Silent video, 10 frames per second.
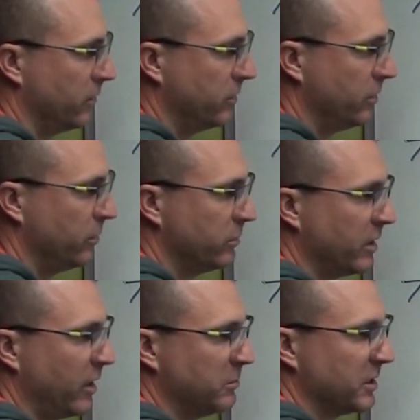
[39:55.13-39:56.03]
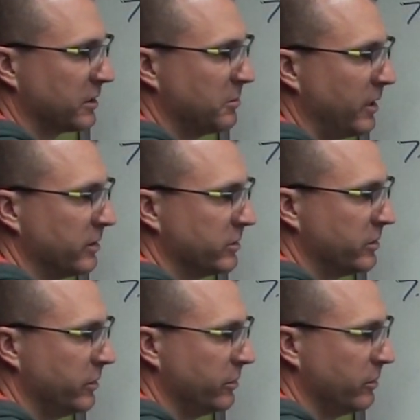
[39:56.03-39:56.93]
2 times x minus
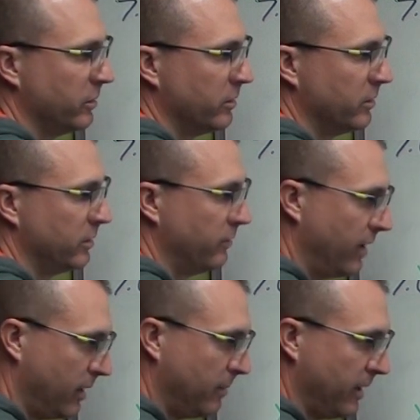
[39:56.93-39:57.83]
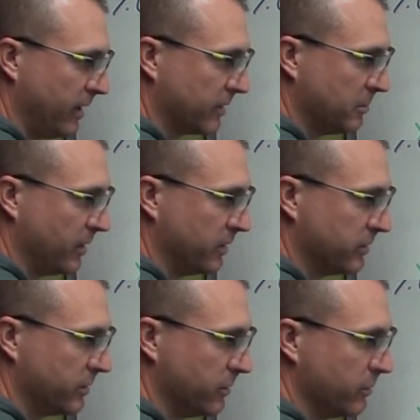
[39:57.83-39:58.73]
2 divided by x minus
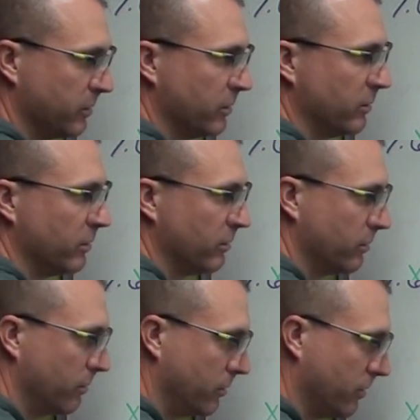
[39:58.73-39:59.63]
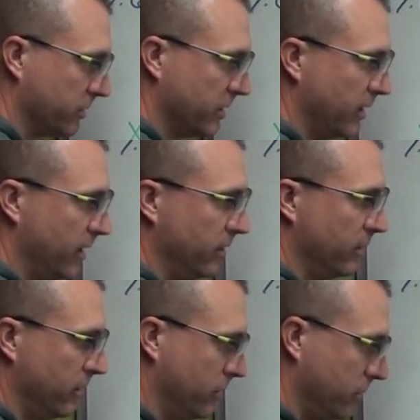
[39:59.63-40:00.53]
2. Cross that out.
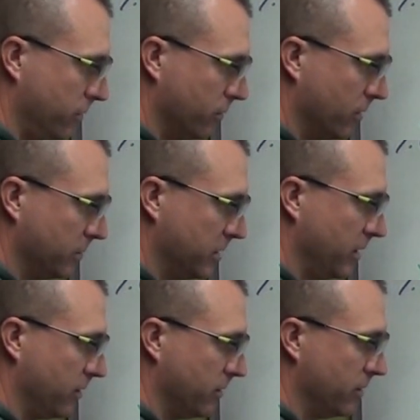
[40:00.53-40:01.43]
2 comes down.